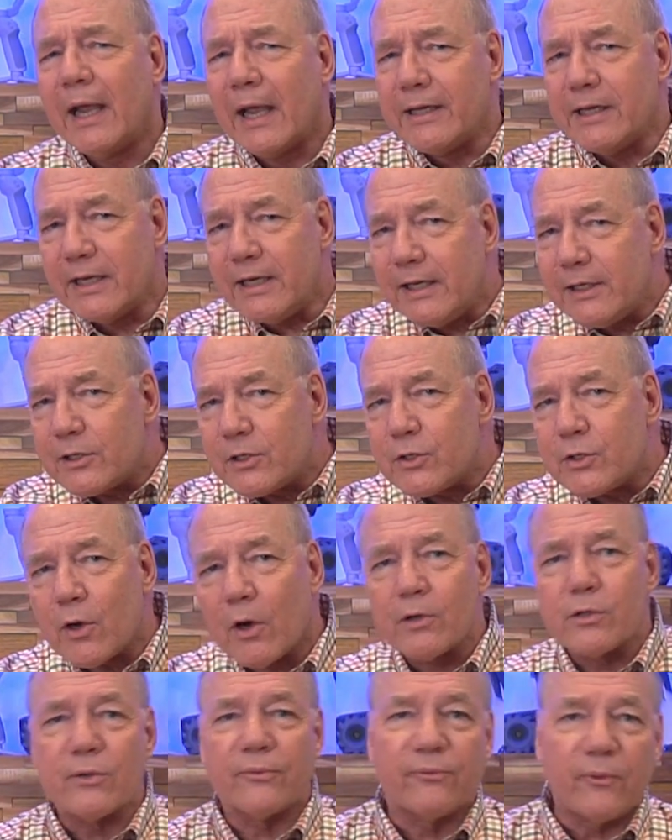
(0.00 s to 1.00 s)
and you need to
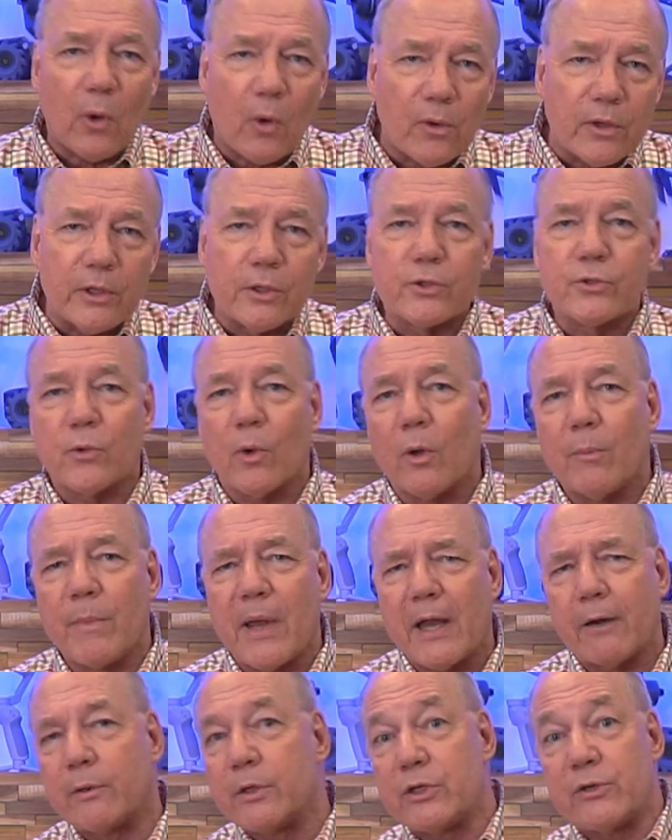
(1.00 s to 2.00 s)
charge your phone or your drone
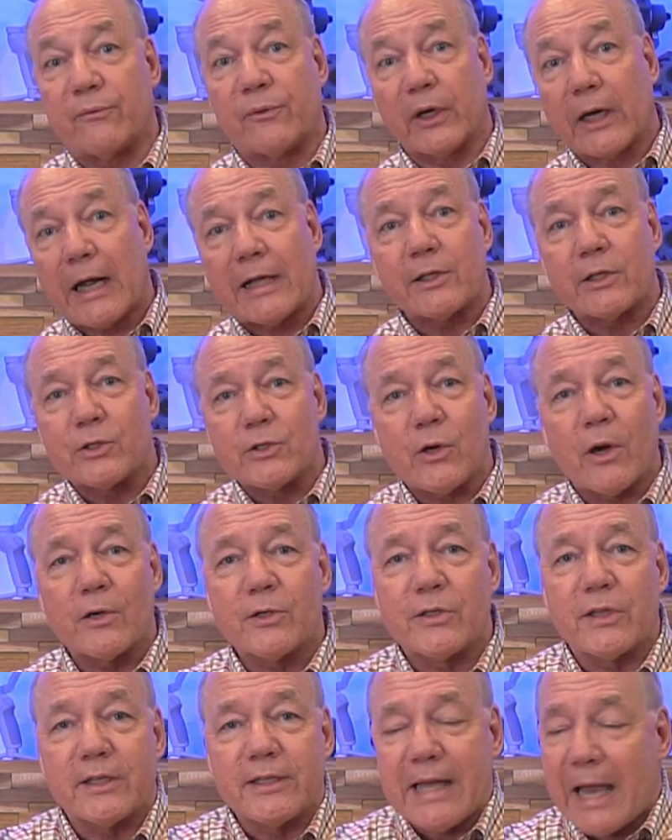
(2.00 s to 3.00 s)
batteries, you forgot to charge
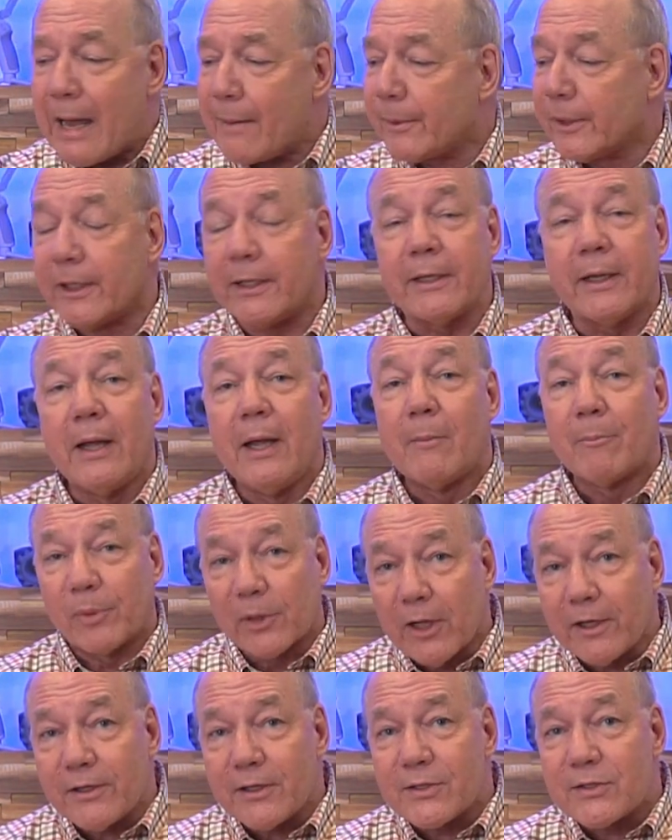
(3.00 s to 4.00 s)
the tablet,
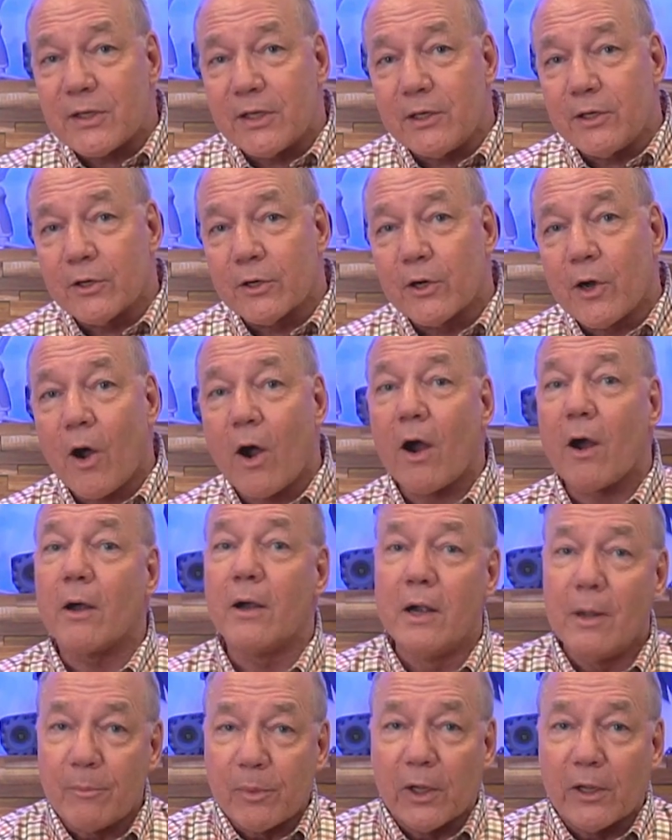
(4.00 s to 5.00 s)
plug this into your car,
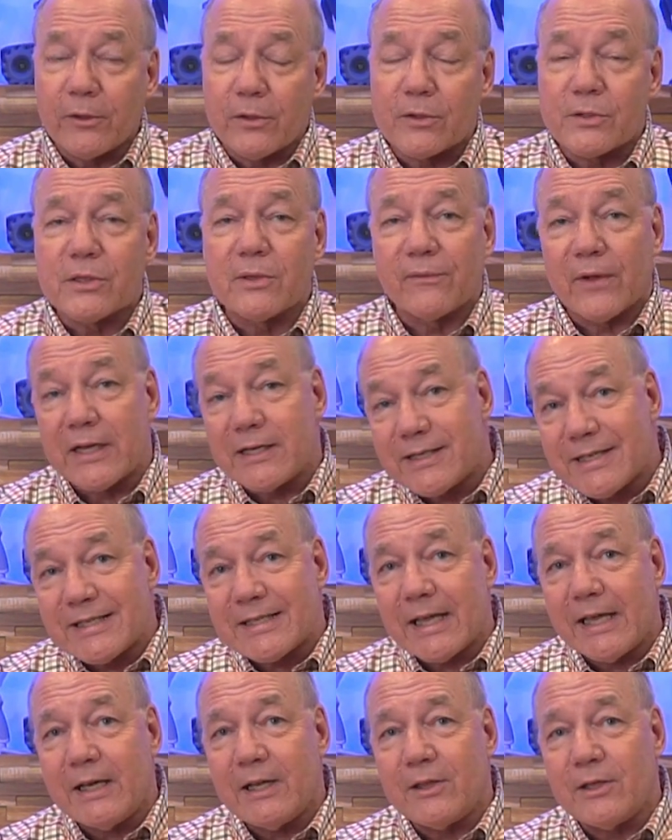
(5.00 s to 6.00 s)
plug those devices
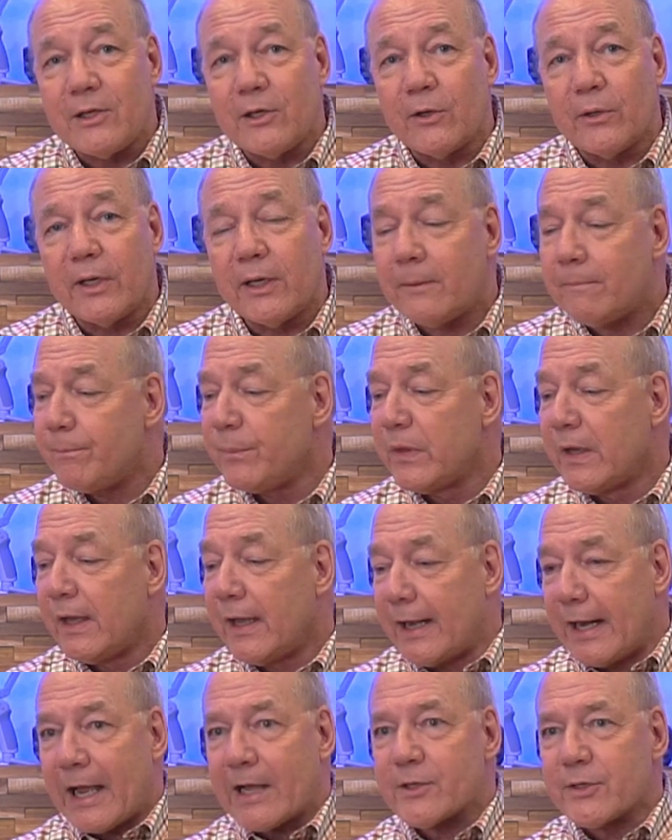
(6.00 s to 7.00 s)
into the unit.
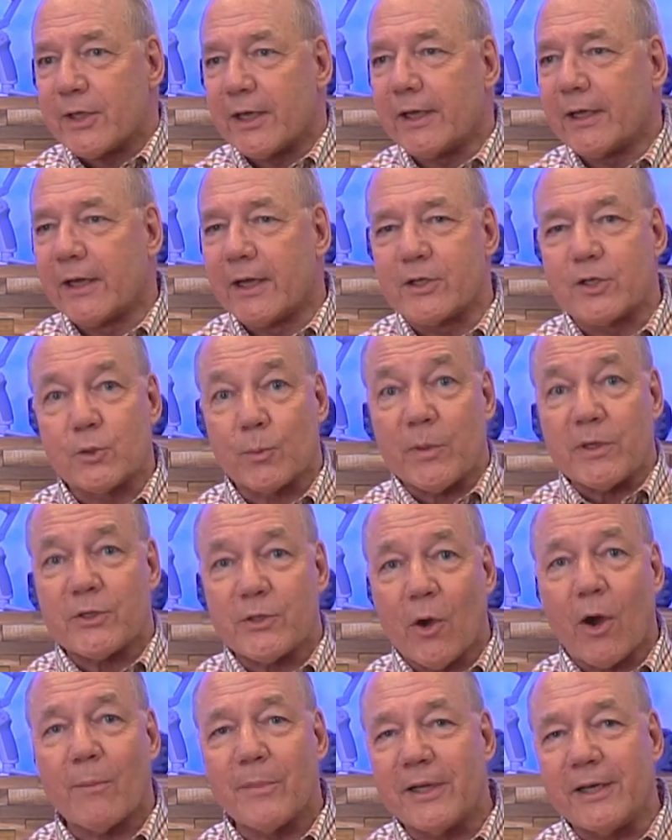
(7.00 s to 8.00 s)
It acts like a Swiss
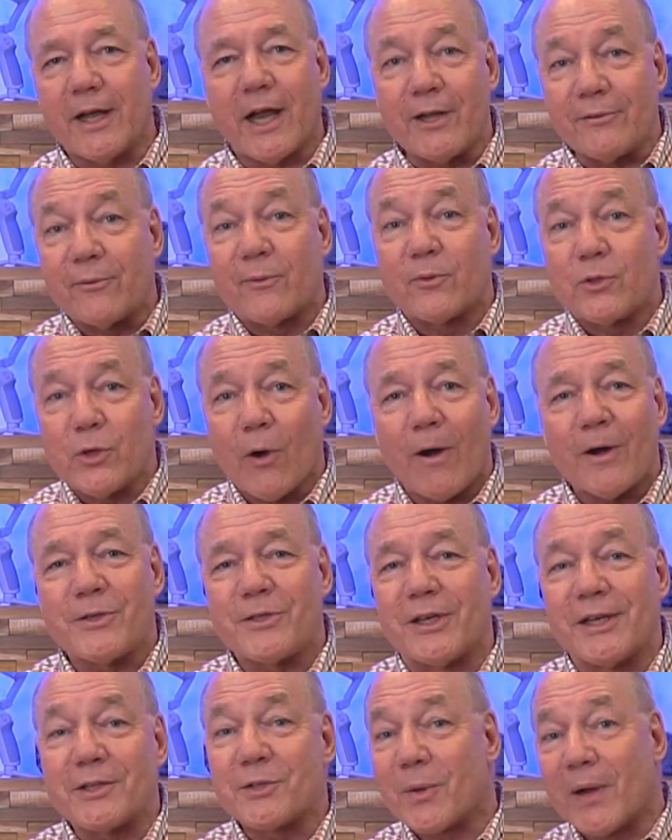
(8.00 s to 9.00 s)
Army knife of
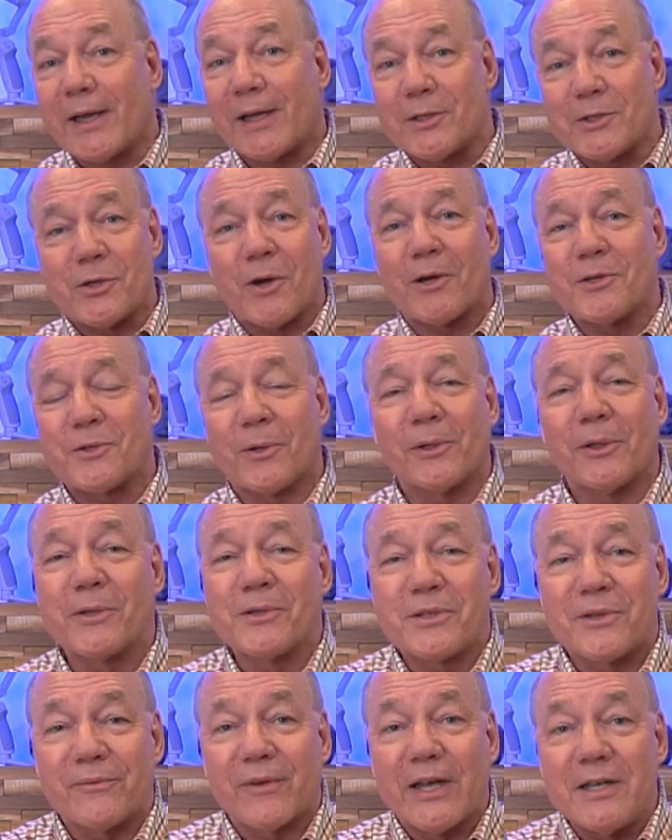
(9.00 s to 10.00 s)
charging, so I can charge all
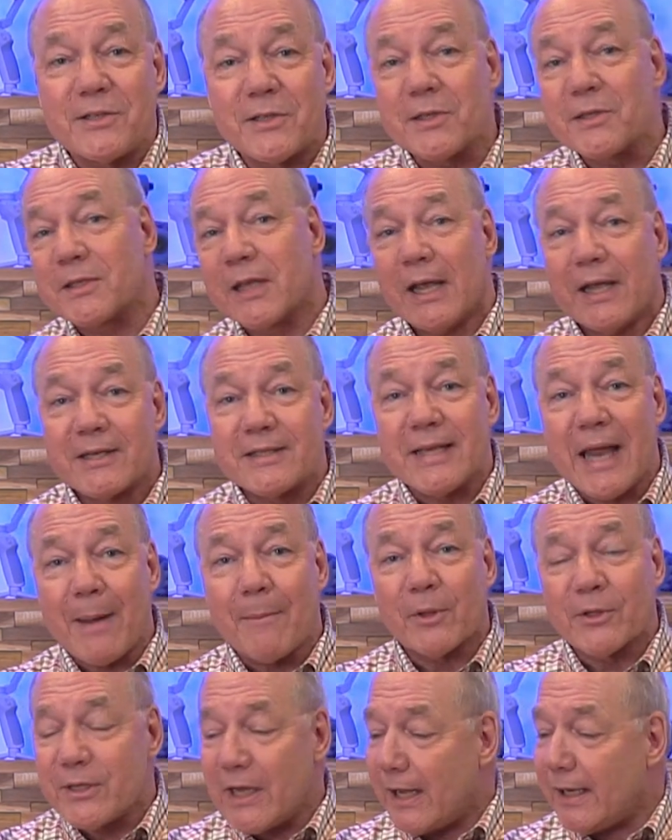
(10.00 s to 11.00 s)
those devices
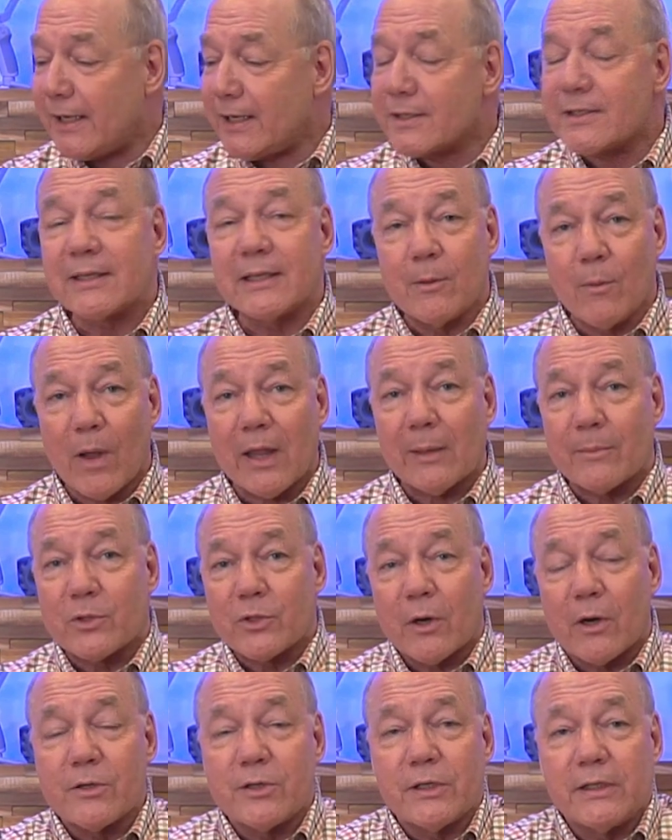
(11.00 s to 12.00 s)
simultaneously while I'm
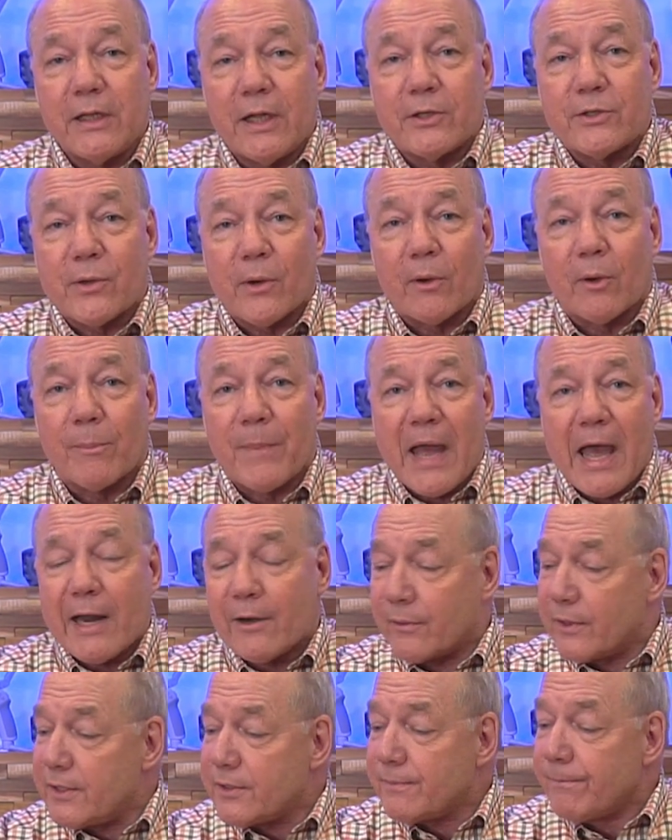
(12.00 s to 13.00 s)
charging the internal
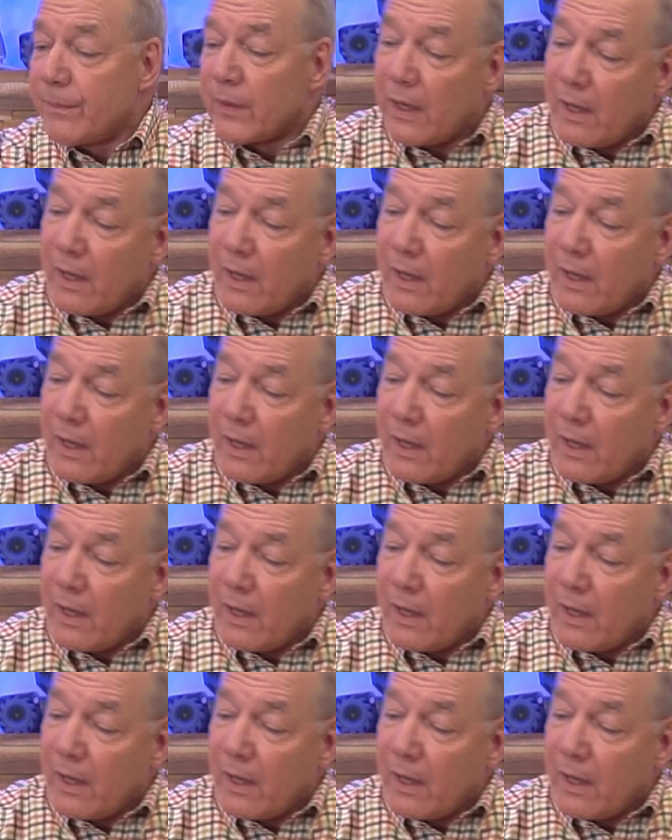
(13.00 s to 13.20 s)
batteries.